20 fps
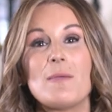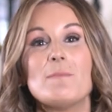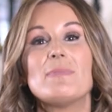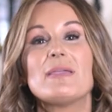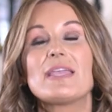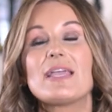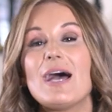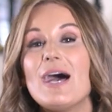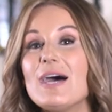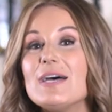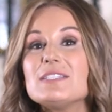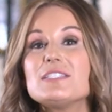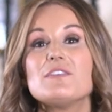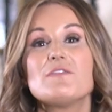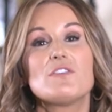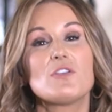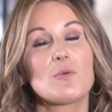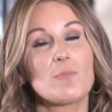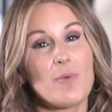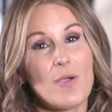Because
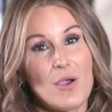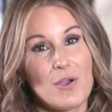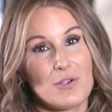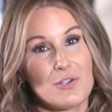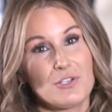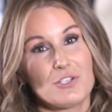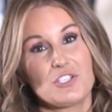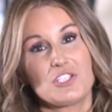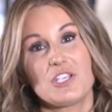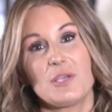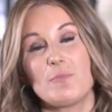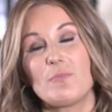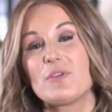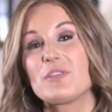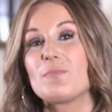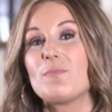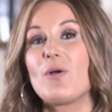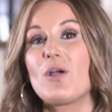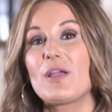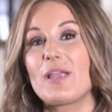of your partnership
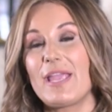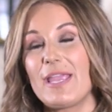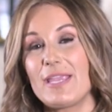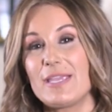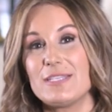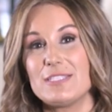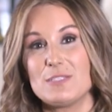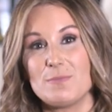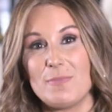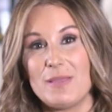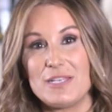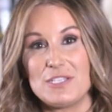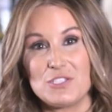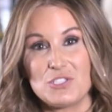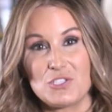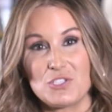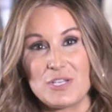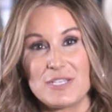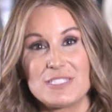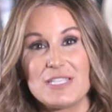with Mark Hankins
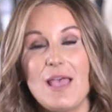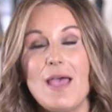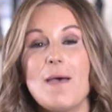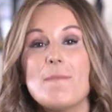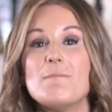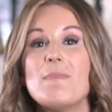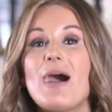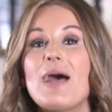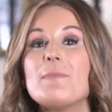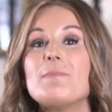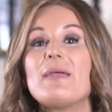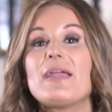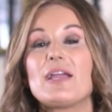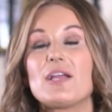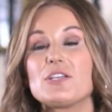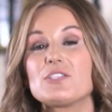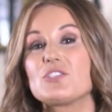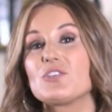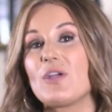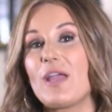Ministries, my
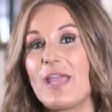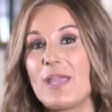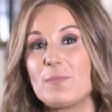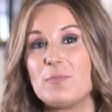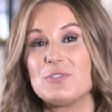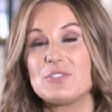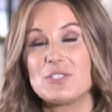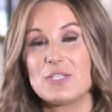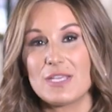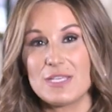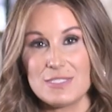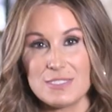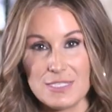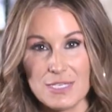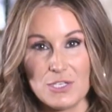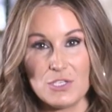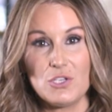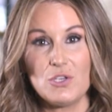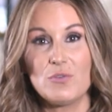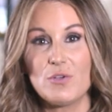parents are able to
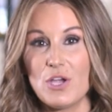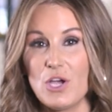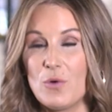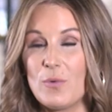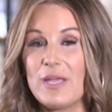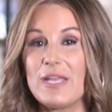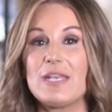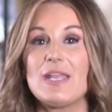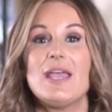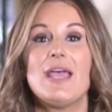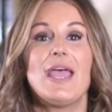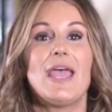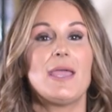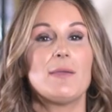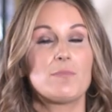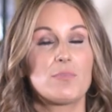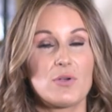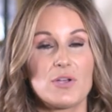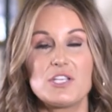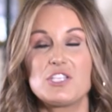continue going
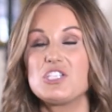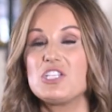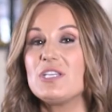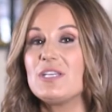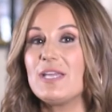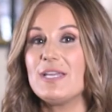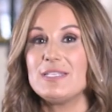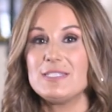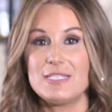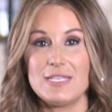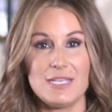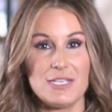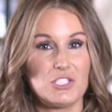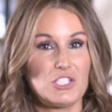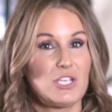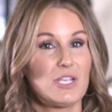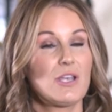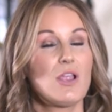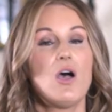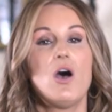and preaching and
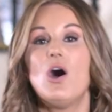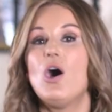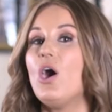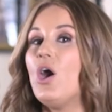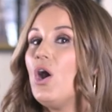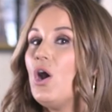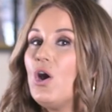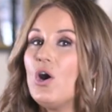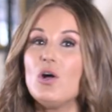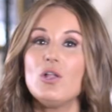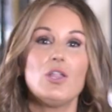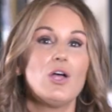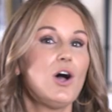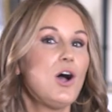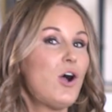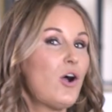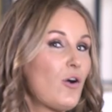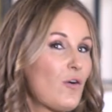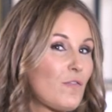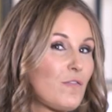teaching
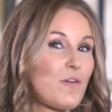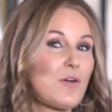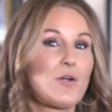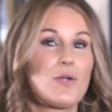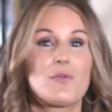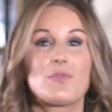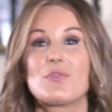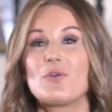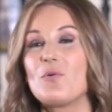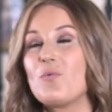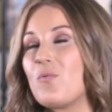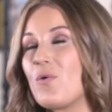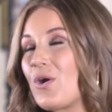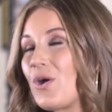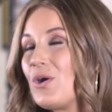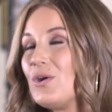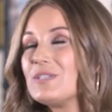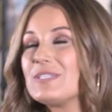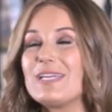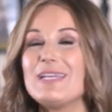all over the
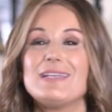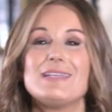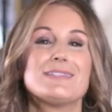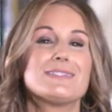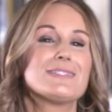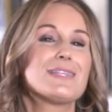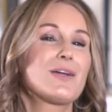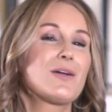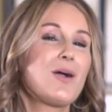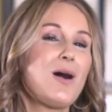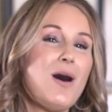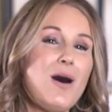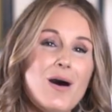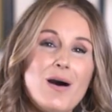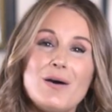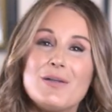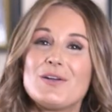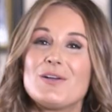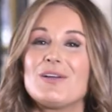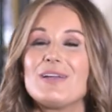world. It is their
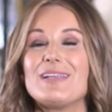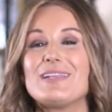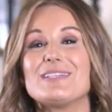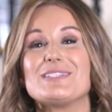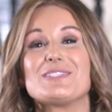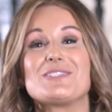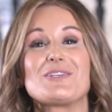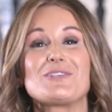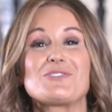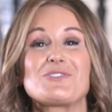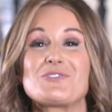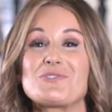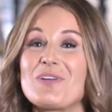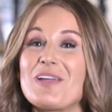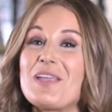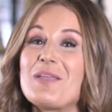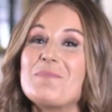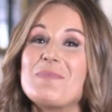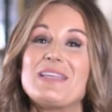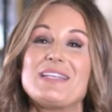honor, it is their
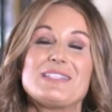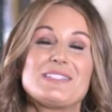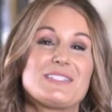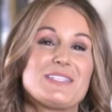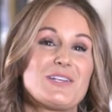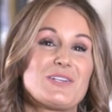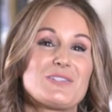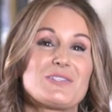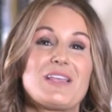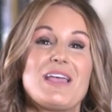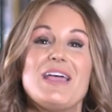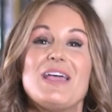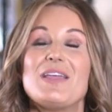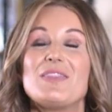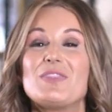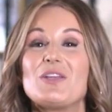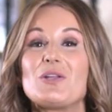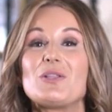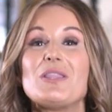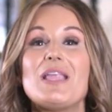dream, it is their,
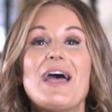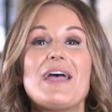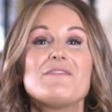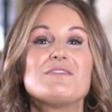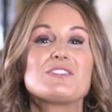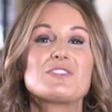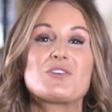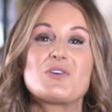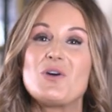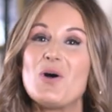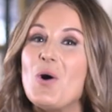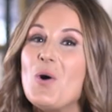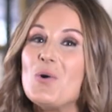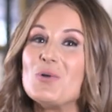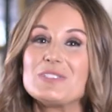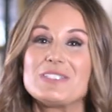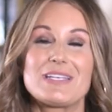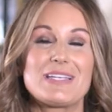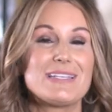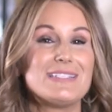their life's
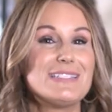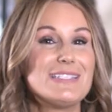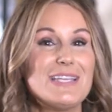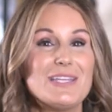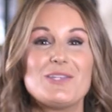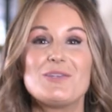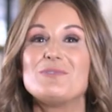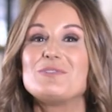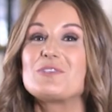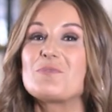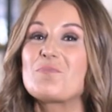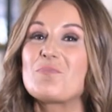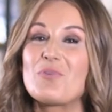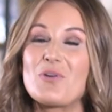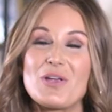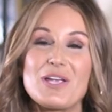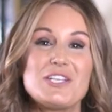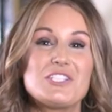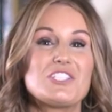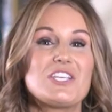goal to continue to
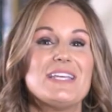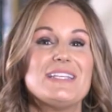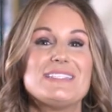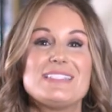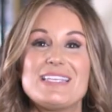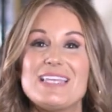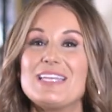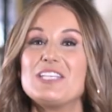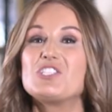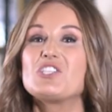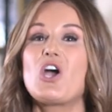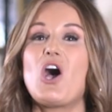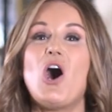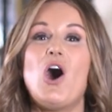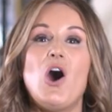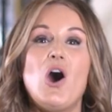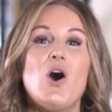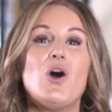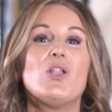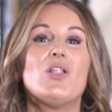preach and teach
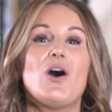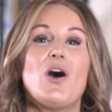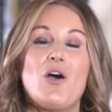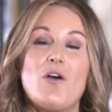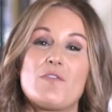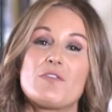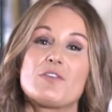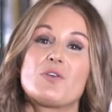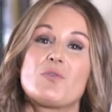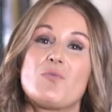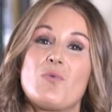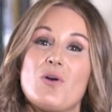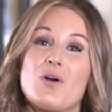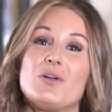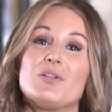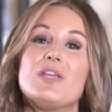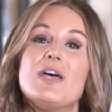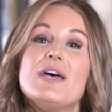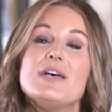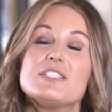all over the
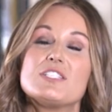world.